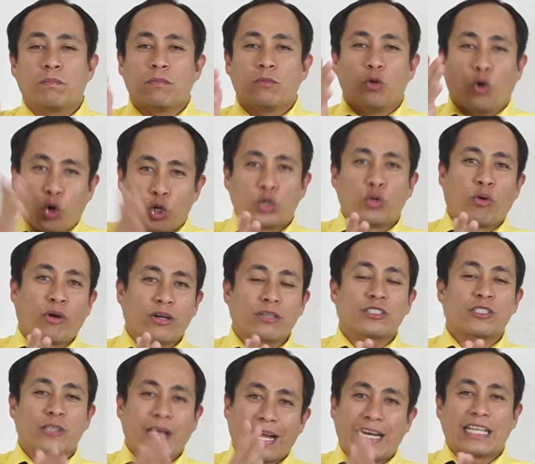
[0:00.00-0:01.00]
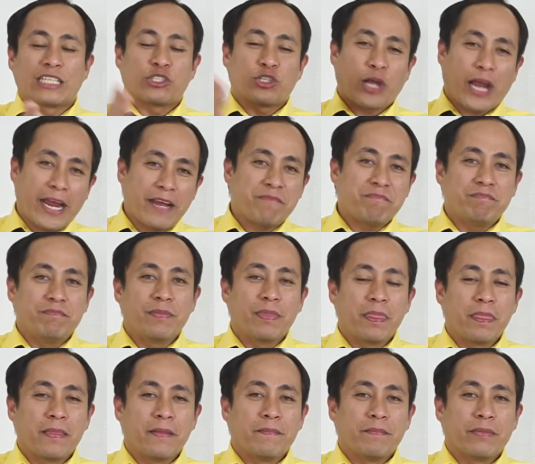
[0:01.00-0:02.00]
Good works cannot save,
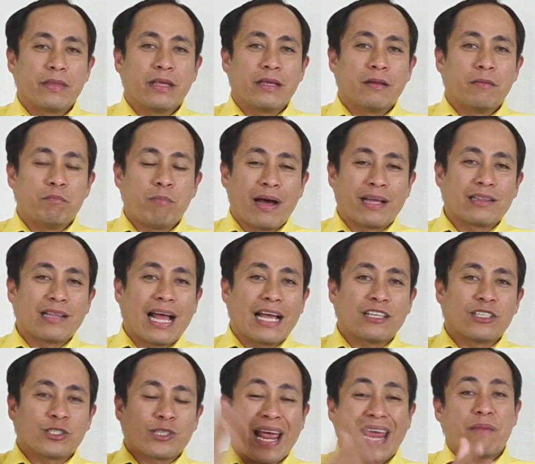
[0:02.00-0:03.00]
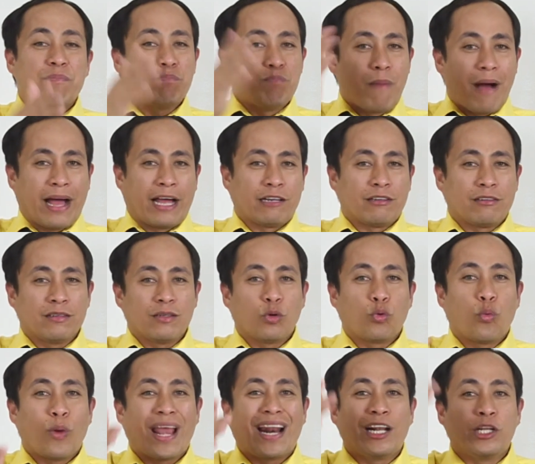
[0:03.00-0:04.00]
but a saved man
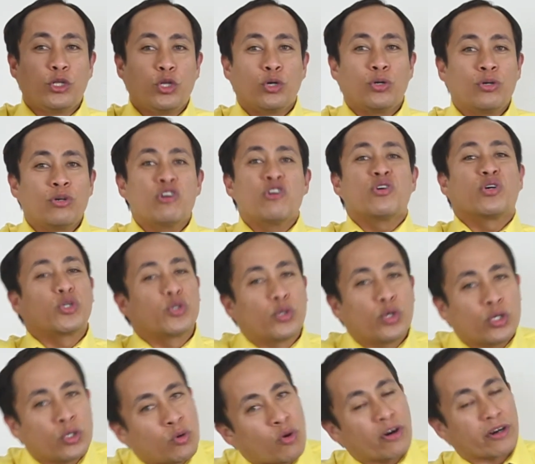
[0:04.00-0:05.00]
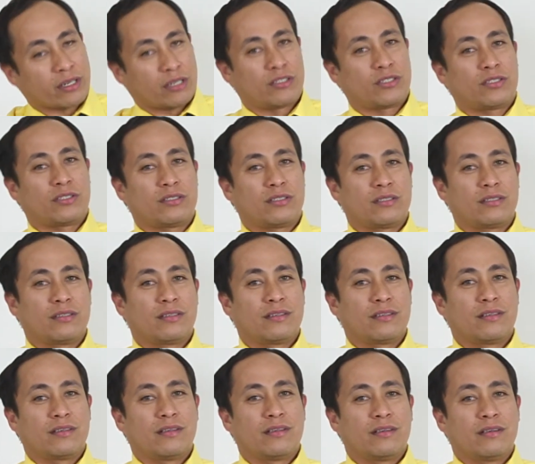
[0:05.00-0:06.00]
will do good works.
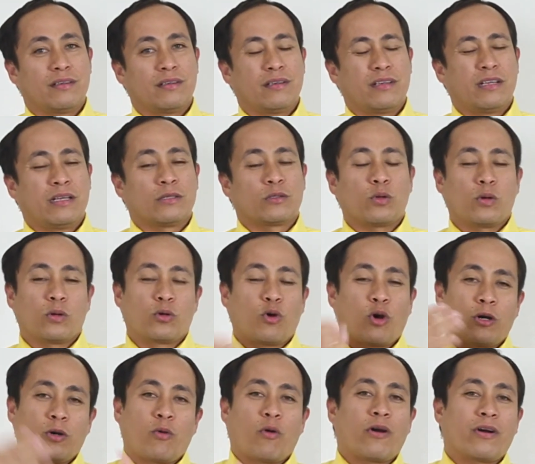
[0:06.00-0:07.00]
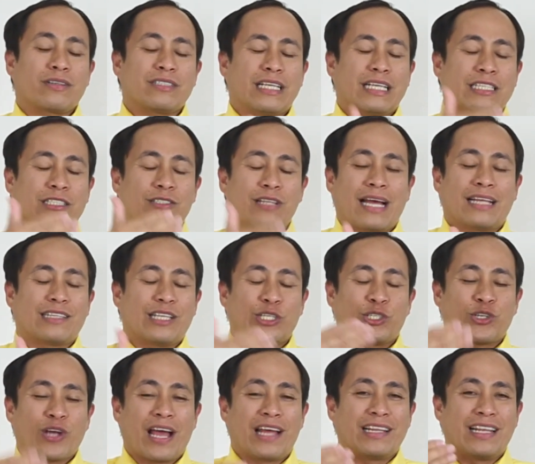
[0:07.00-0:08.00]
So good works is not a
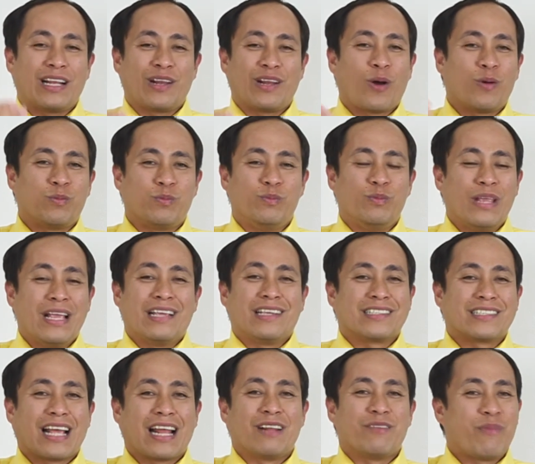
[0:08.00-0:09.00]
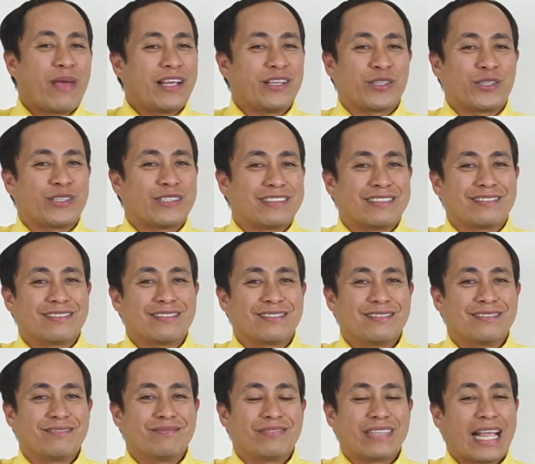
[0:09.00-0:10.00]
channel of salvation.
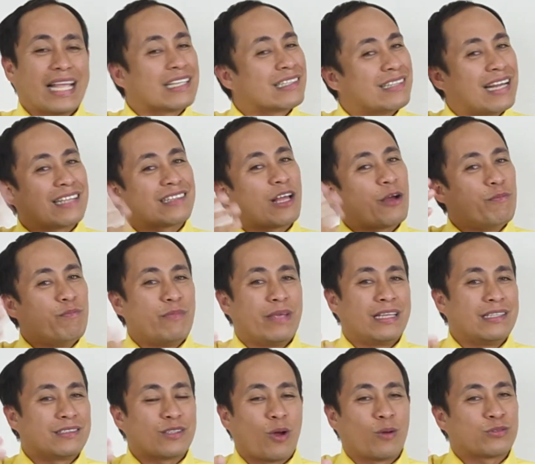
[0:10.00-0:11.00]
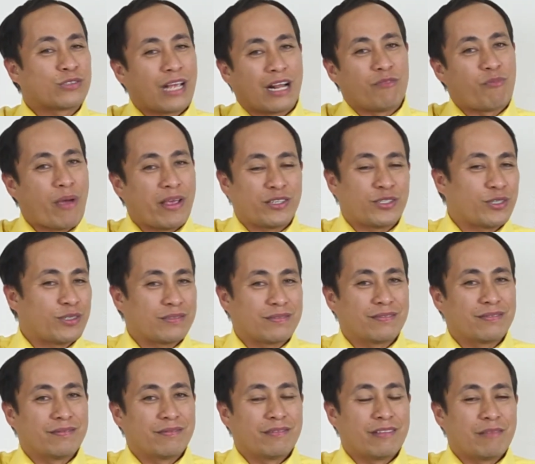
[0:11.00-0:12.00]
It's not a means of salvation.
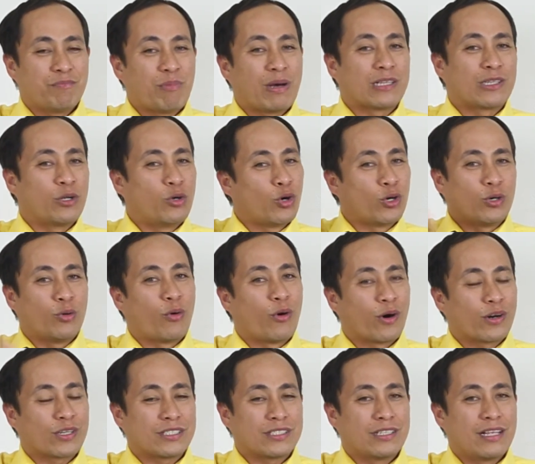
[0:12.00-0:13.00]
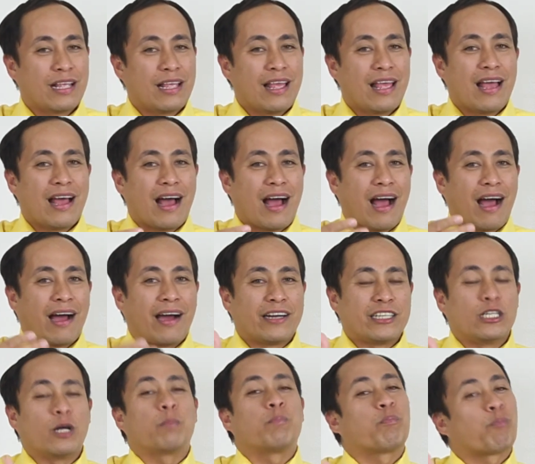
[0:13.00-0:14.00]
But good works are
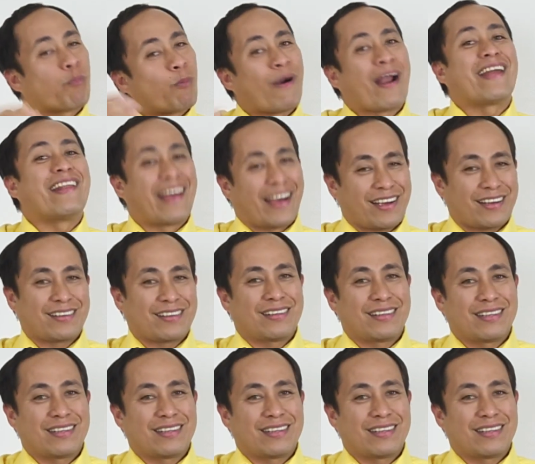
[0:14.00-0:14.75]
the product.